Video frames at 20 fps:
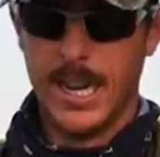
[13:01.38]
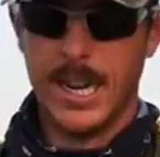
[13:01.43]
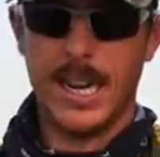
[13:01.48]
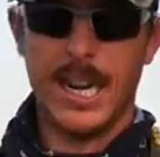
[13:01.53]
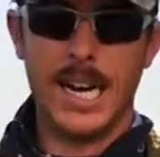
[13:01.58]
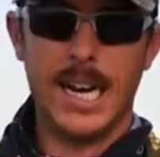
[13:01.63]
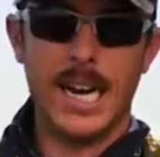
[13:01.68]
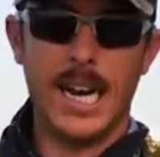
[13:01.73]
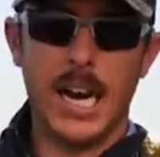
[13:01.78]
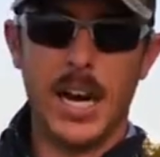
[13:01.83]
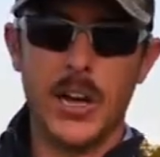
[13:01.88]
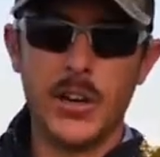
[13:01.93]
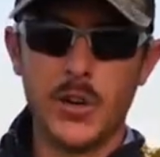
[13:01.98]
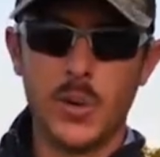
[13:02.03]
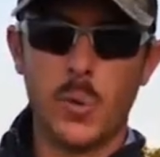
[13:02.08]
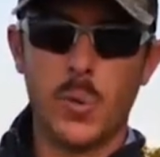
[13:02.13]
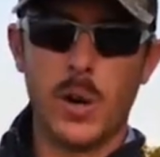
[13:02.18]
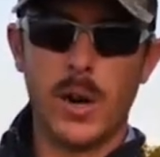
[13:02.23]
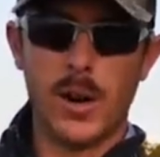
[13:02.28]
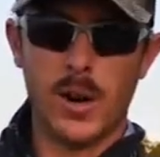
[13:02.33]
uh,
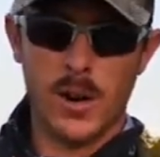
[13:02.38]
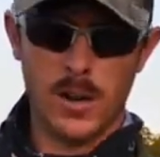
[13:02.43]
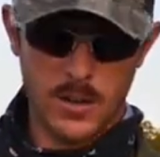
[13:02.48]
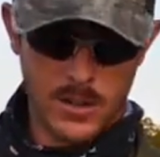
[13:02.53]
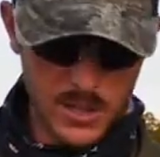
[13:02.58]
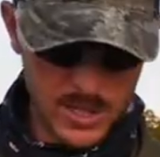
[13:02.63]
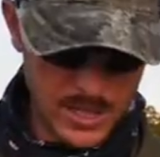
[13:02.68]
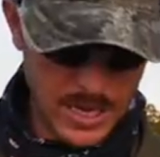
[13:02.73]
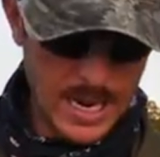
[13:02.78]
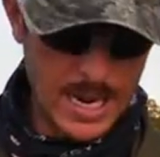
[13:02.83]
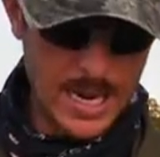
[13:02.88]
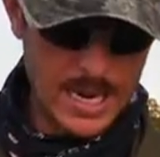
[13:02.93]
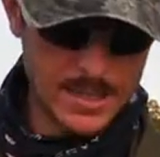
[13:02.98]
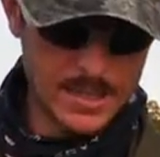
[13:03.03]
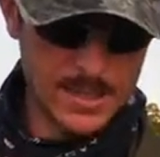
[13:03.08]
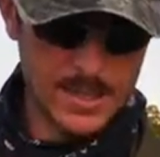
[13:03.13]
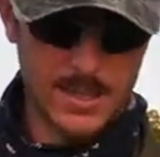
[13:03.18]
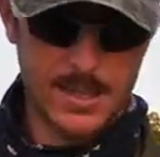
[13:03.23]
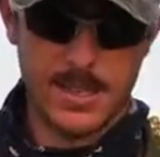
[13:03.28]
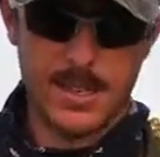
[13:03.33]
underwear,
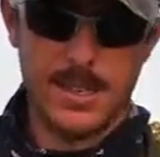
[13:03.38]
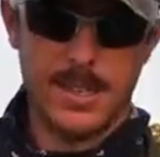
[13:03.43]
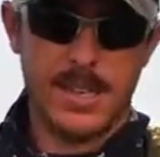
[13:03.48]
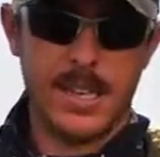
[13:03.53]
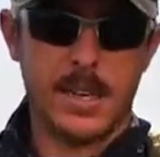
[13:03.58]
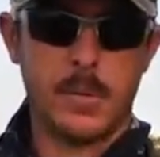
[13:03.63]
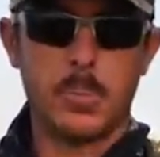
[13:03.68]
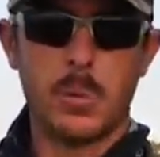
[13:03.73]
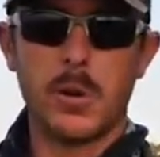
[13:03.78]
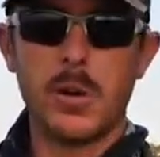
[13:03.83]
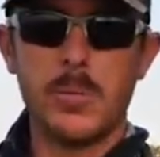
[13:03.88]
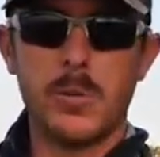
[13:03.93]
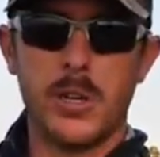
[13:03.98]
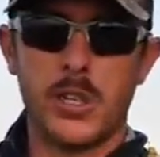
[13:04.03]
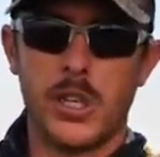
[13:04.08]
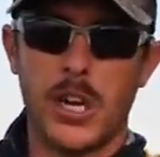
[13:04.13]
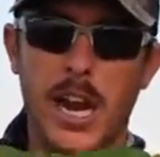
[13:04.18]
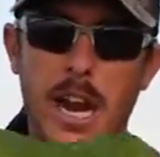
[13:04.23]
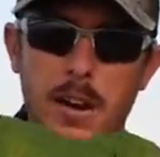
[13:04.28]
socks, like pretty much